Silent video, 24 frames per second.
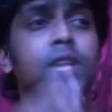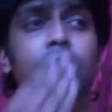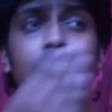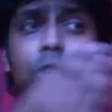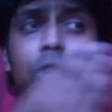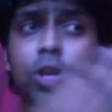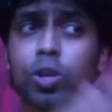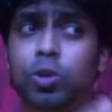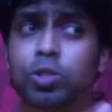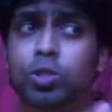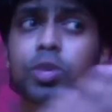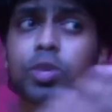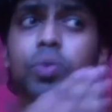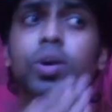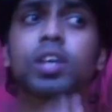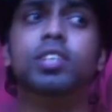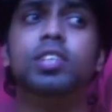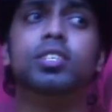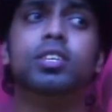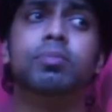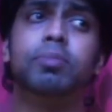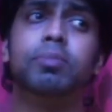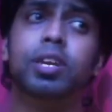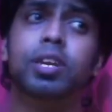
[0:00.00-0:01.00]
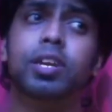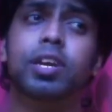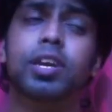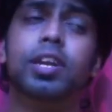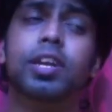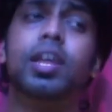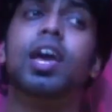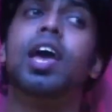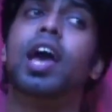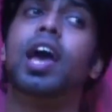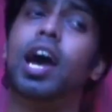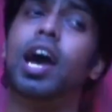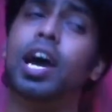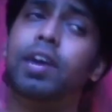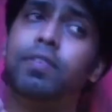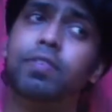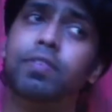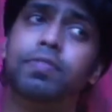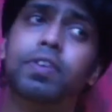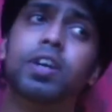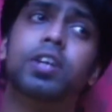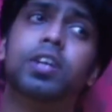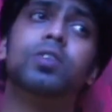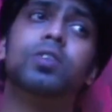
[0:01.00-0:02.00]
Now close your eyes and meditate. I will
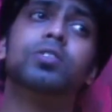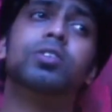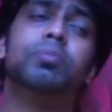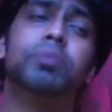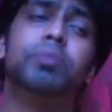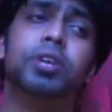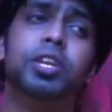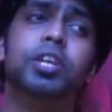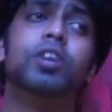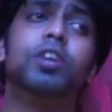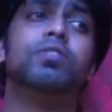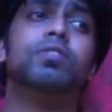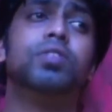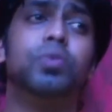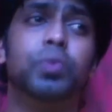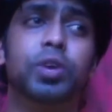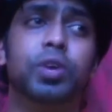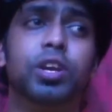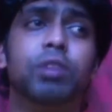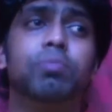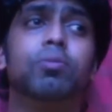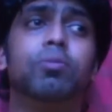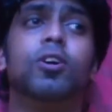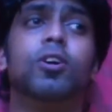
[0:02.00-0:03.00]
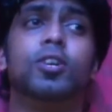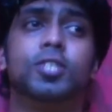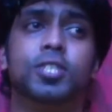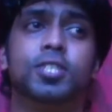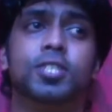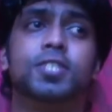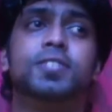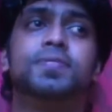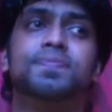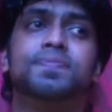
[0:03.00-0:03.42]
find out the meaning of the real Bosch.